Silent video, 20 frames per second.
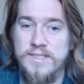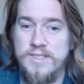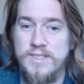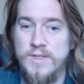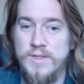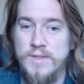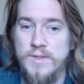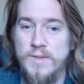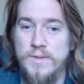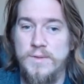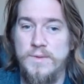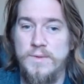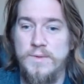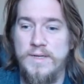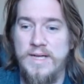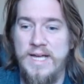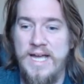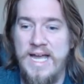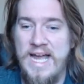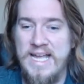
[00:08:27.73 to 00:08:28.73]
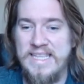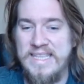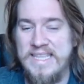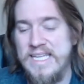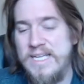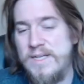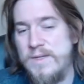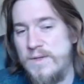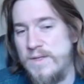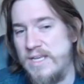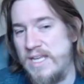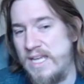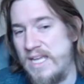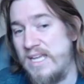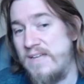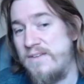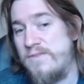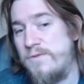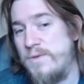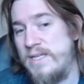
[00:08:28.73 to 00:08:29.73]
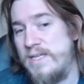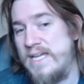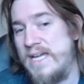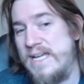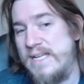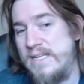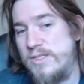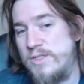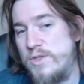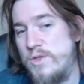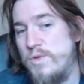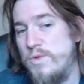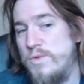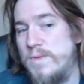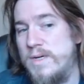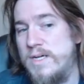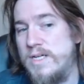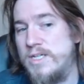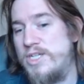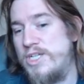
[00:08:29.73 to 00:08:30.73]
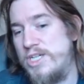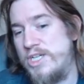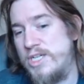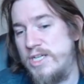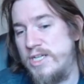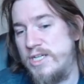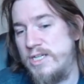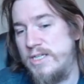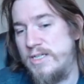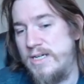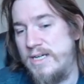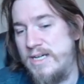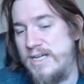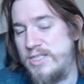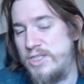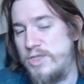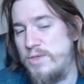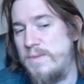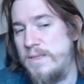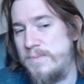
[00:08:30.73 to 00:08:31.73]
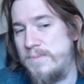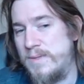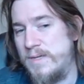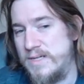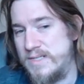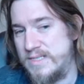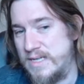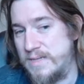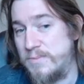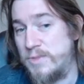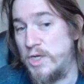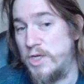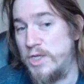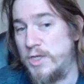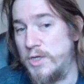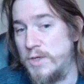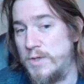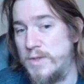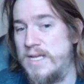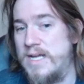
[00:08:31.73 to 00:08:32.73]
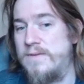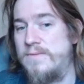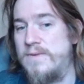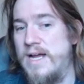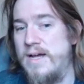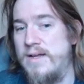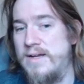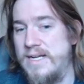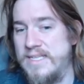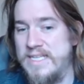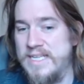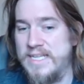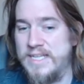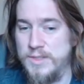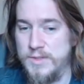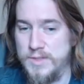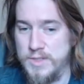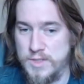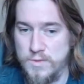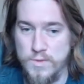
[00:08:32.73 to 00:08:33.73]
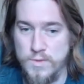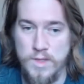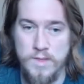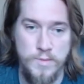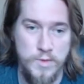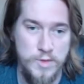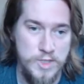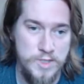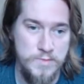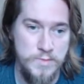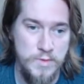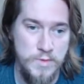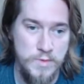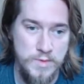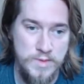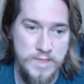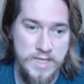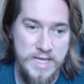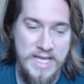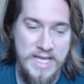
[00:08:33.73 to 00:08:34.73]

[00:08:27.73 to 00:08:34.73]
So I think if we get too many players, I'm going to go to that route. I think it'll just run more smooth.